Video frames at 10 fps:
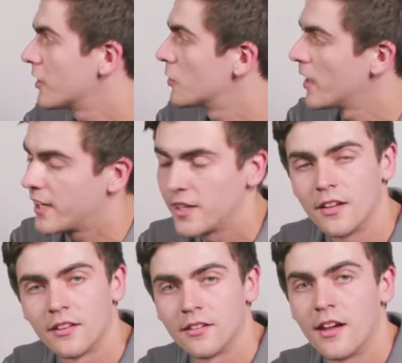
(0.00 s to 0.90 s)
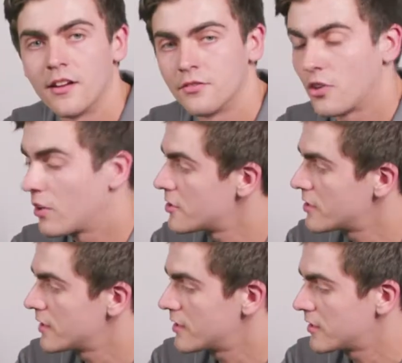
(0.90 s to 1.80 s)
Granted, a lot of larger
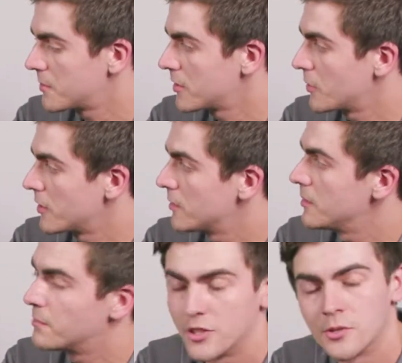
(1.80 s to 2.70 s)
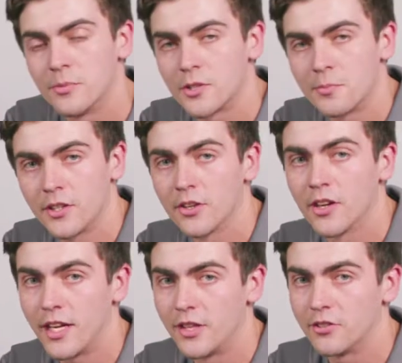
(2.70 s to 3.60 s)
systems are going to be much bigger
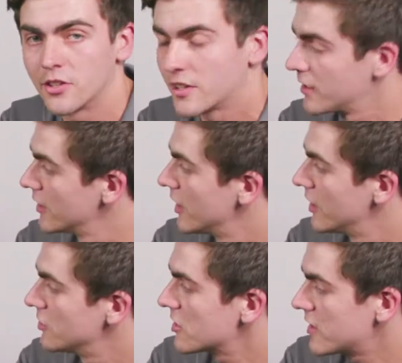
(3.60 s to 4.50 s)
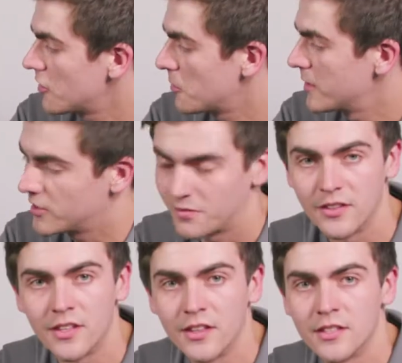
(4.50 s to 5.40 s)
and look just a little bit
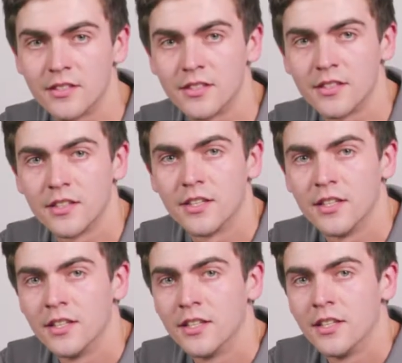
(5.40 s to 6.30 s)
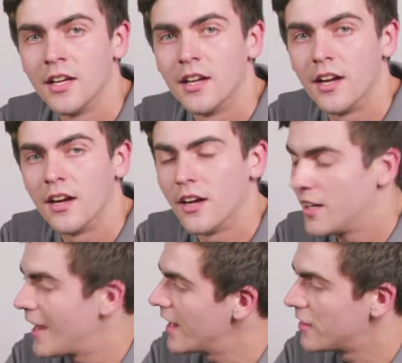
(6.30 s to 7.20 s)
different than this.
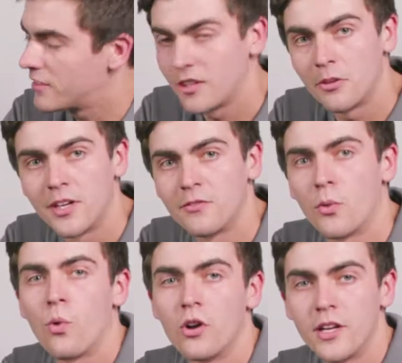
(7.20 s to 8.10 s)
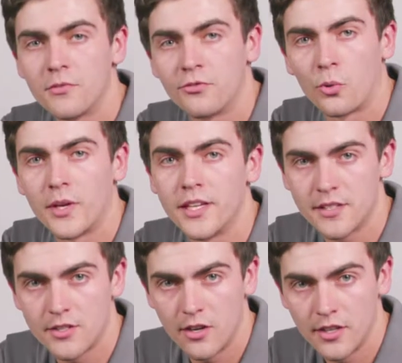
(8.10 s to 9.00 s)
And a little bit of a warning before we get
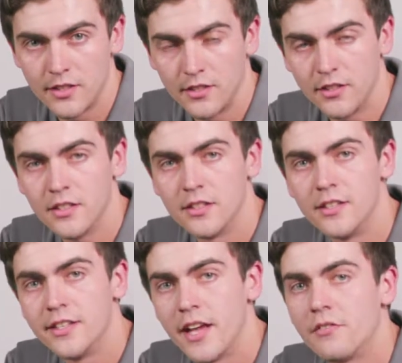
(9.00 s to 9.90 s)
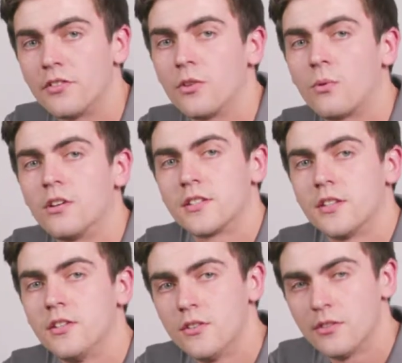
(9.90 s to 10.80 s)
started, you never want
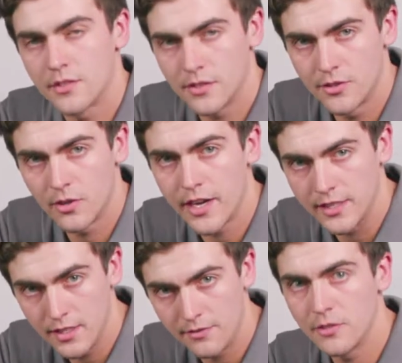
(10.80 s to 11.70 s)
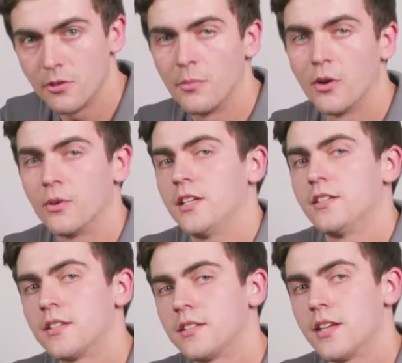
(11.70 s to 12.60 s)
to use a DIRECTV remote in
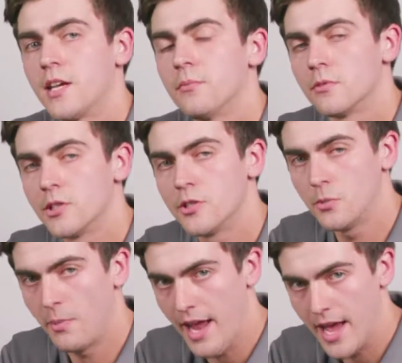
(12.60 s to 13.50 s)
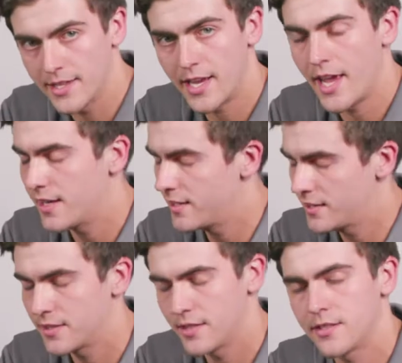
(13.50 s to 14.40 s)
the same room as a head
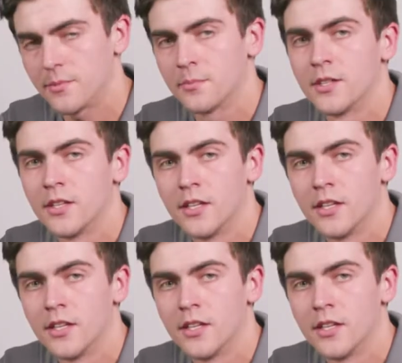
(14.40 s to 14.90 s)
end system.